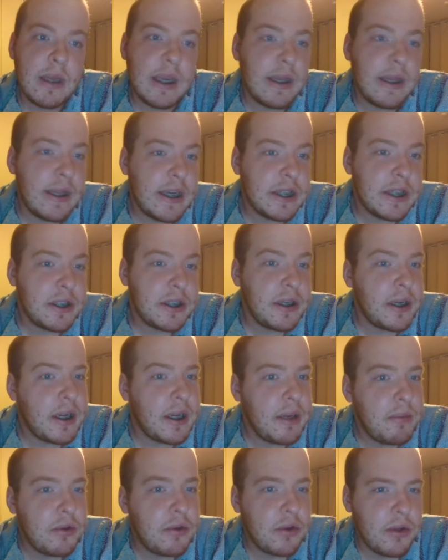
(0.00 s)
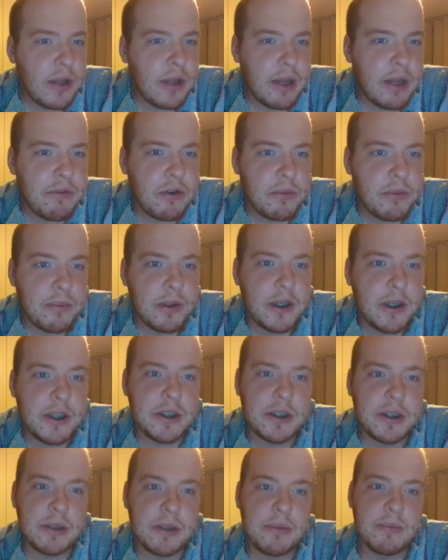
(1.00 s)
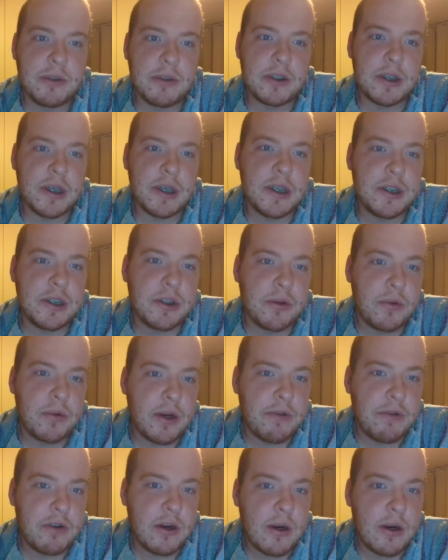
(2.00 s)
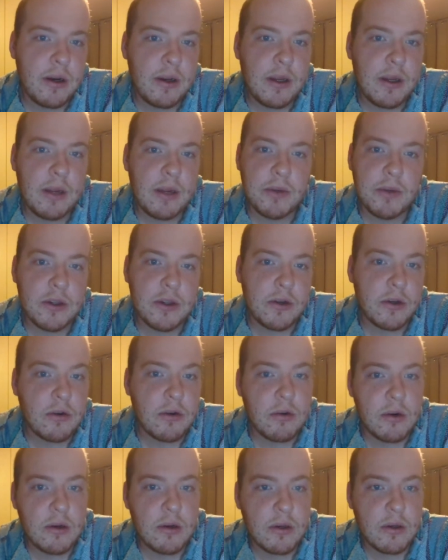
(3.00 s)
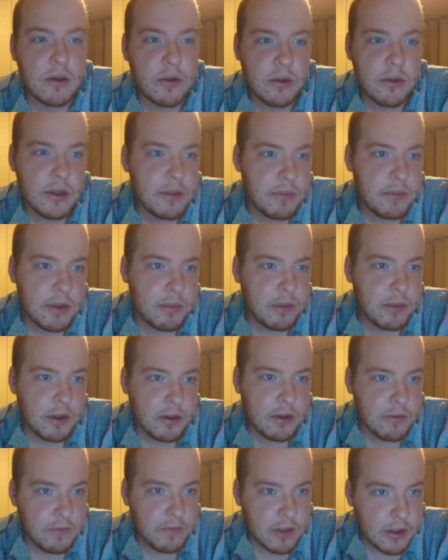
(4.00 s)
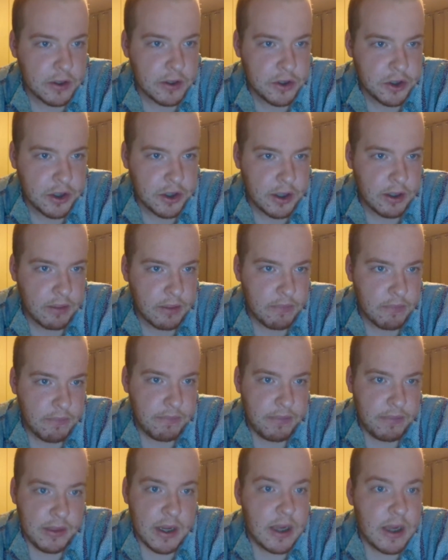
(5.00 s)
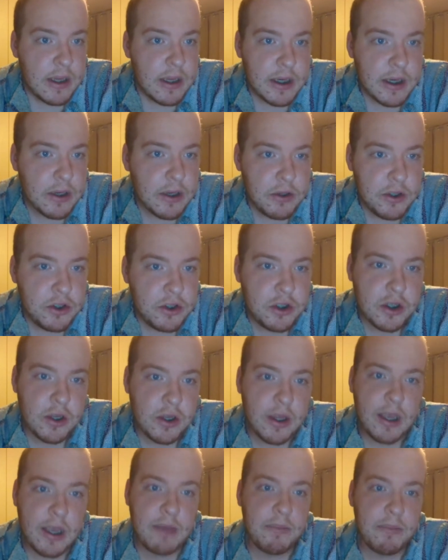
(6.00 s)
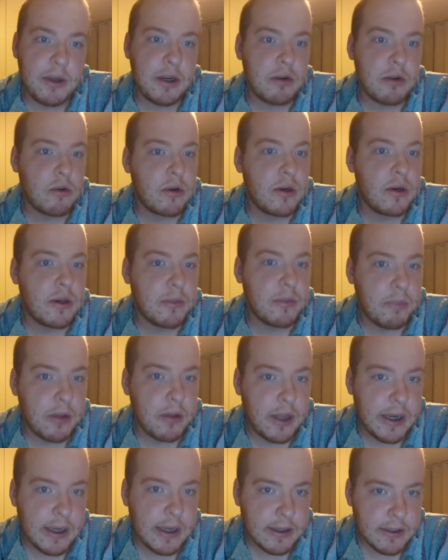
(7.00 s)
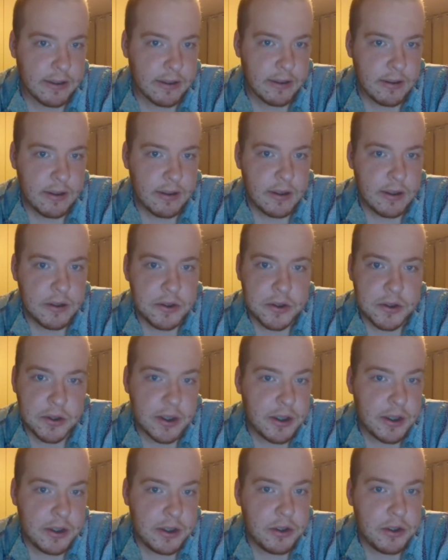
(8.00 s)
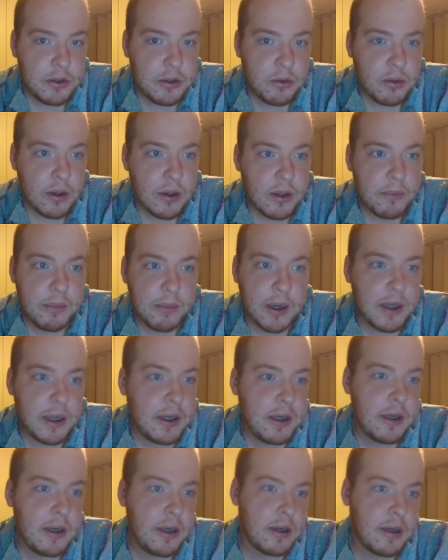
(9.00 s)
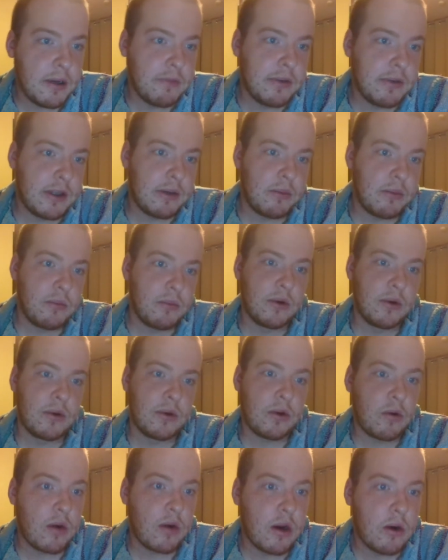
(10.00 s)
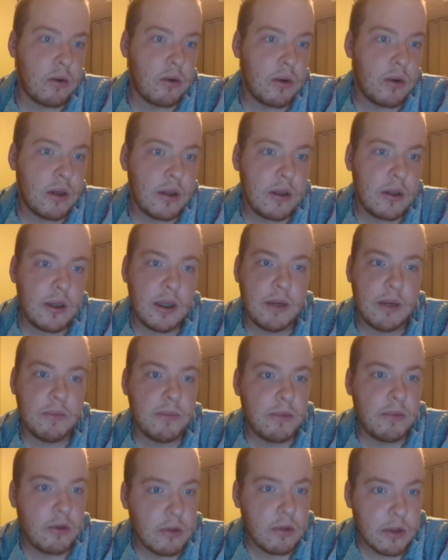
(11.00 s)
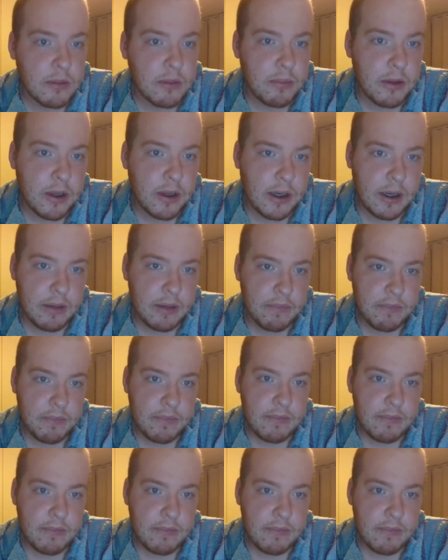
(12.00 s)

At last they came to a level place besides the river, and Mother Corn told them to build a village there. Now you shall have my corn to plant, so that you, by eating of it, will grow and multiply.